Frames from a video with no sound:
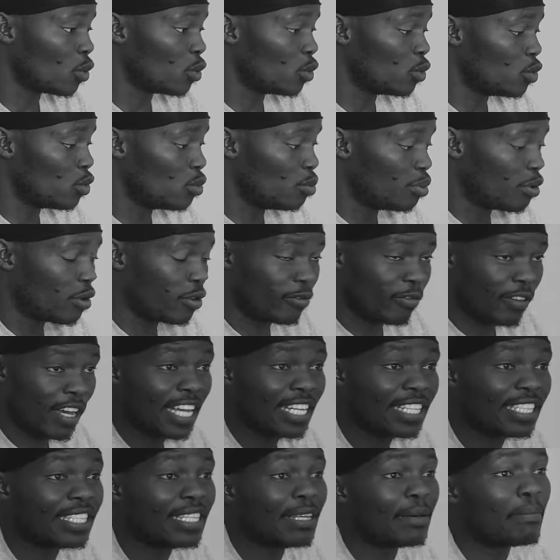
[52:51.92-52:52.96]
to
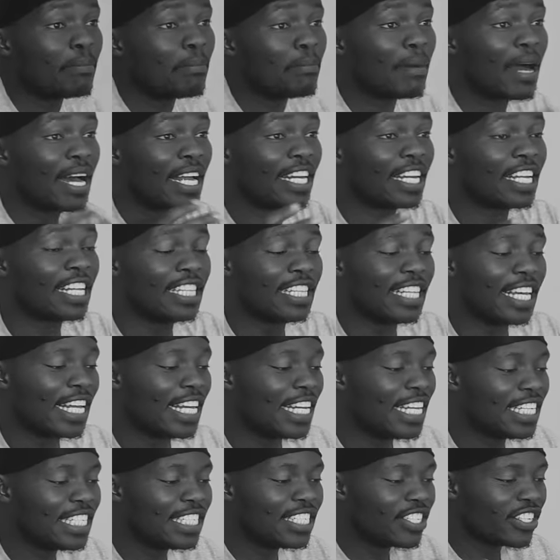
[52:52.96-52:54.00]
provide the money. They
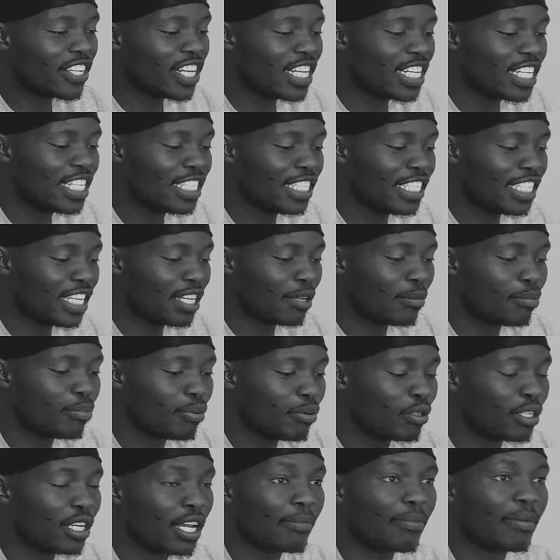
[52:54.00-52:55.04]
literally didn't
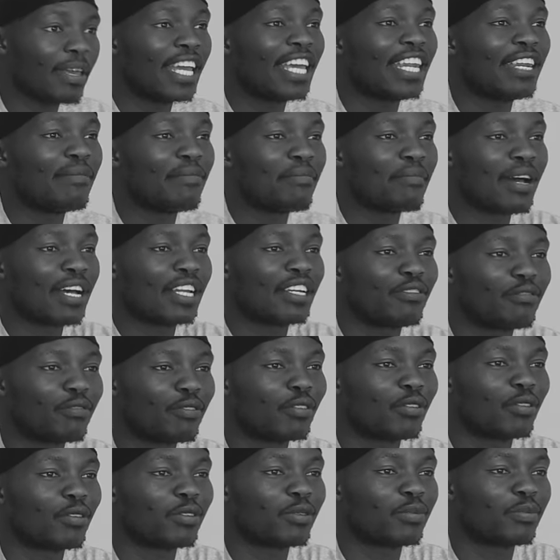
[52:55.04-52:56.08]
put up any money
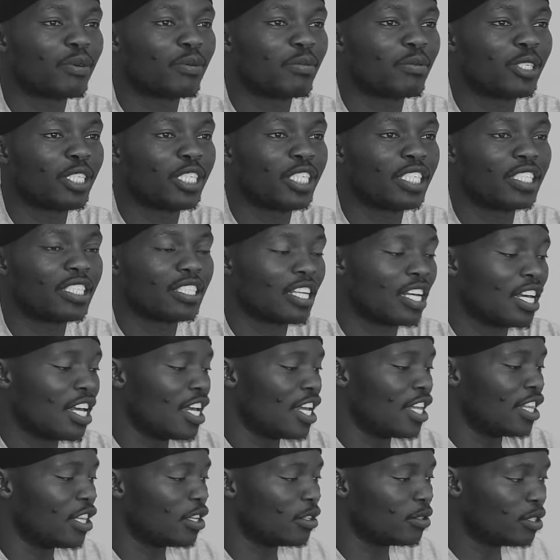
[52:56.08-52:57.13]
for those promotions. Yeah.
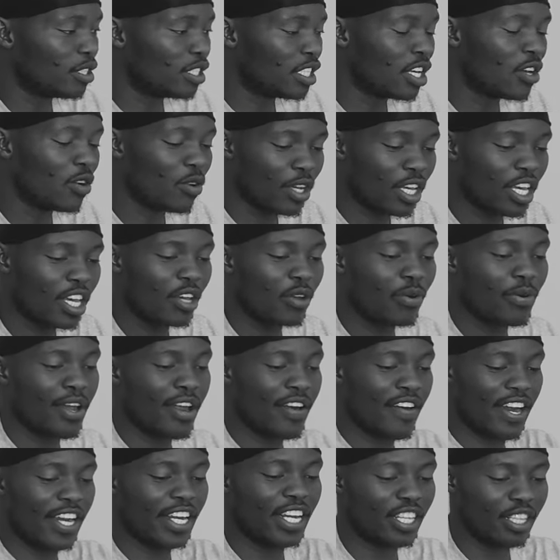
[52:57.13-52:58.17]
They'd say, okay,
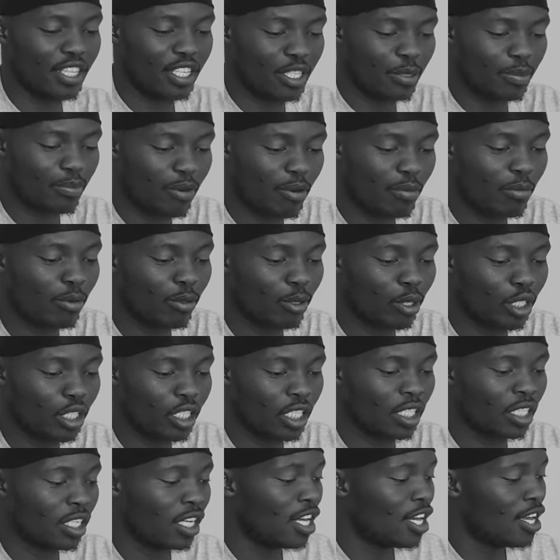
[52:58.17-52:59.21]
we're running this
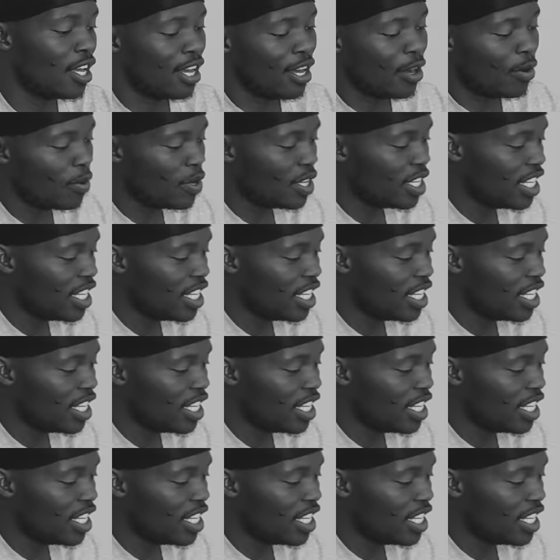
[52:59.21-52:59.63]
promotion we